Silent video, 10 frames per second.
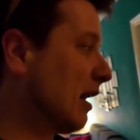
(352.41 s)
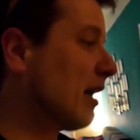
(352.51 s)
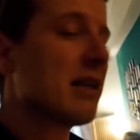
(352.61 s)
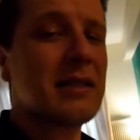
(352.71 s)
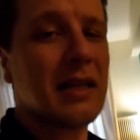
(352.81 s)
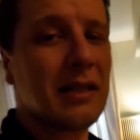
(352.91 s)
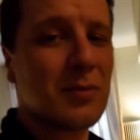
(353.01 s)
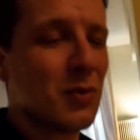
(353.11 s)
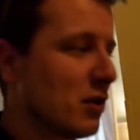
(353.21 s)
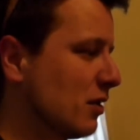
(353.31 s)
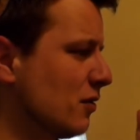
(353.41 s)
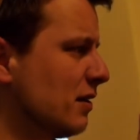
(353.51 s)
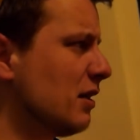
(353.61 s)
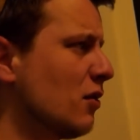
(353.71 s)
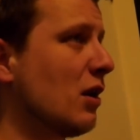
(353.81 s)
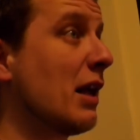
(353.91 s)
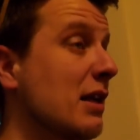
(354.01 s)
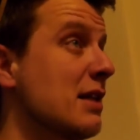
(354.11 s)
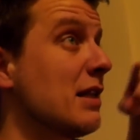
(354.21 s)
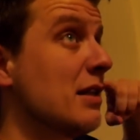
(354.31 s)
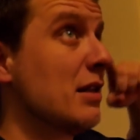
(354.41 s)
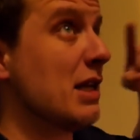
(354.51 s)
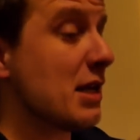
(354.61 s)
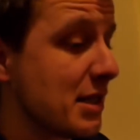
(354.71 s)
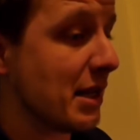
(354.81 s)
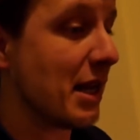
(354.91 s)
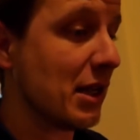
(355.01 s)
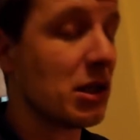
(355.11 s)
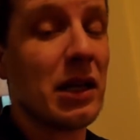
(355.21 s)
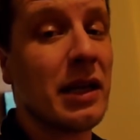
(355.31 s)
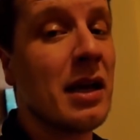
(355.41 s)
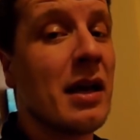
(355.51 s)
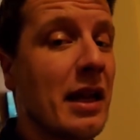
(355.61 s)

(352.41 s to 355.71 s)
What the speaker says: Like I said this morning already, or like I said yesterday, actually.